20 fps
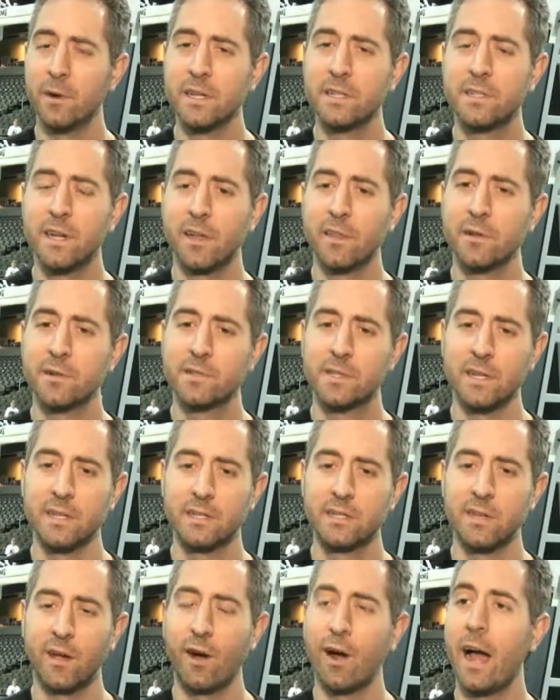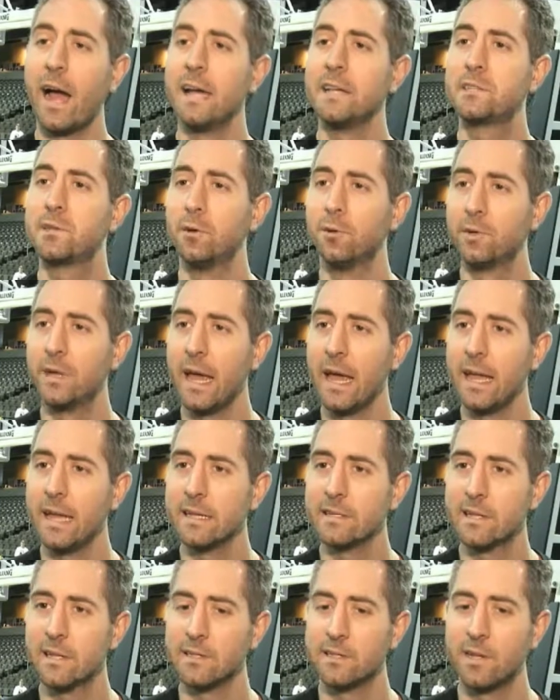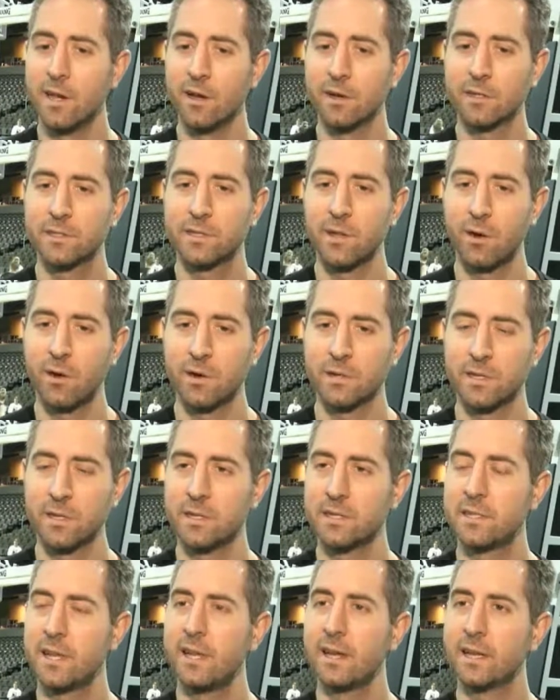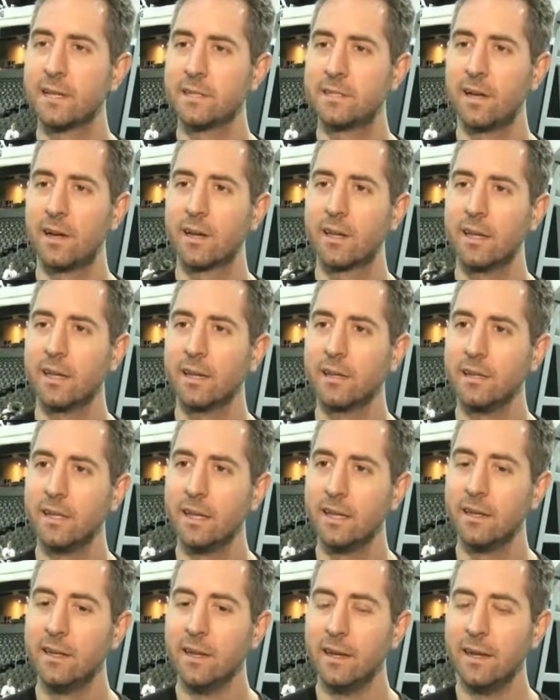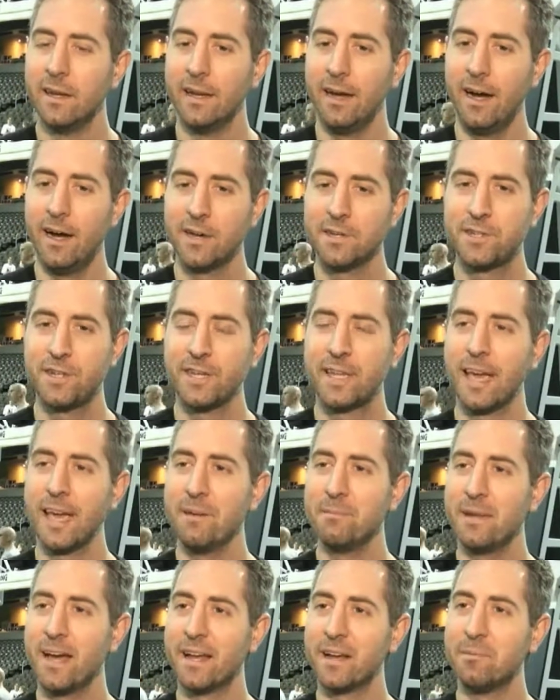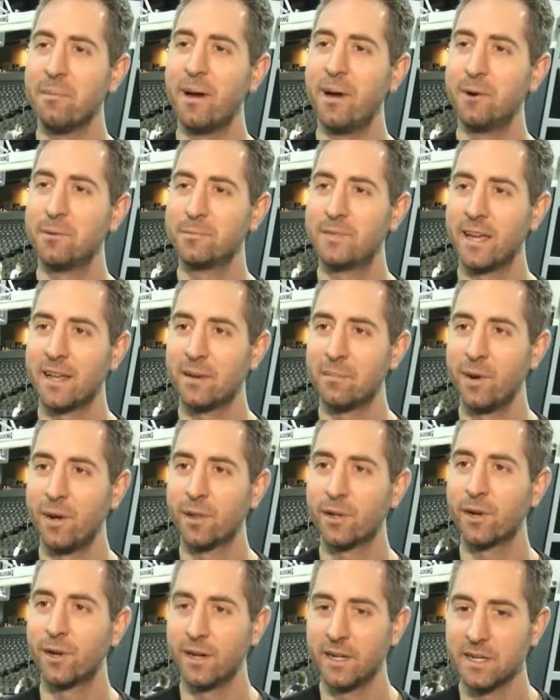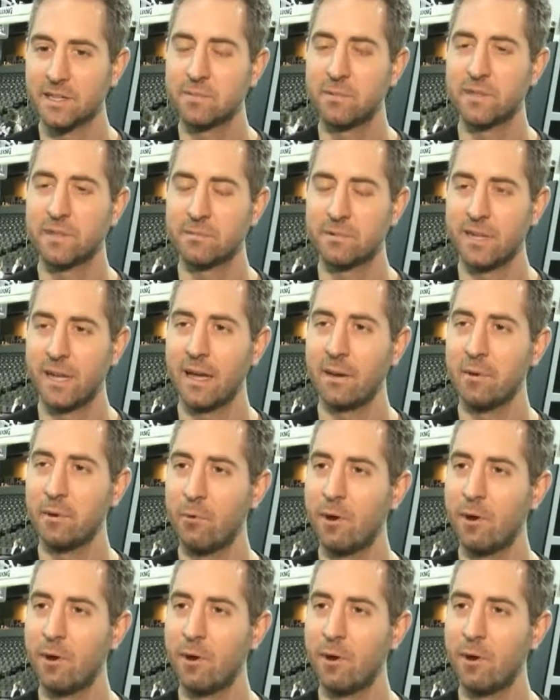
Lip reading: each other since our high school days as young stars in the state of Kentucky, and then she came down to my hometown of Bowling Green and spent some time at